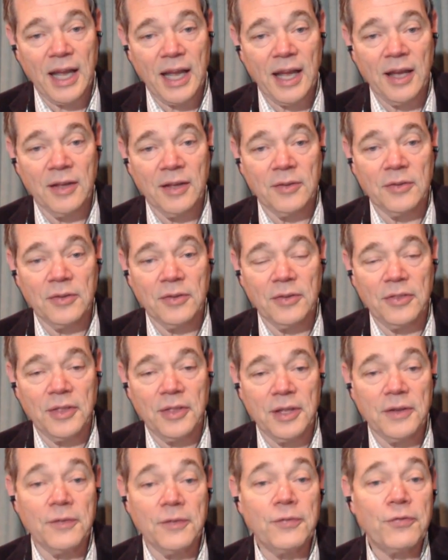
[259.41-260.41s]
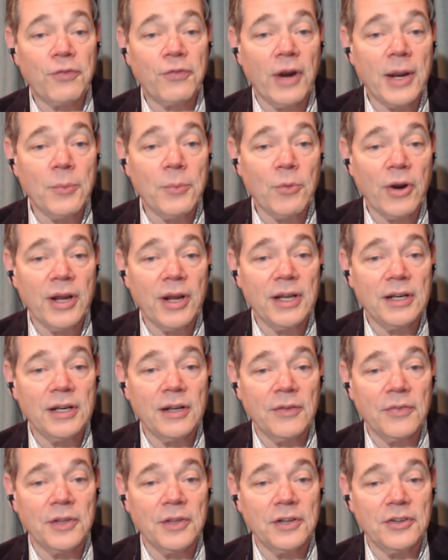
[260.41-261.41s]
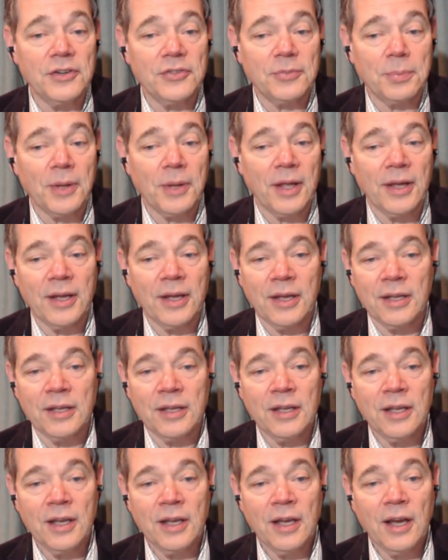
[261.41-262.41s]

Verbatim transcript: and the frame rate of the display,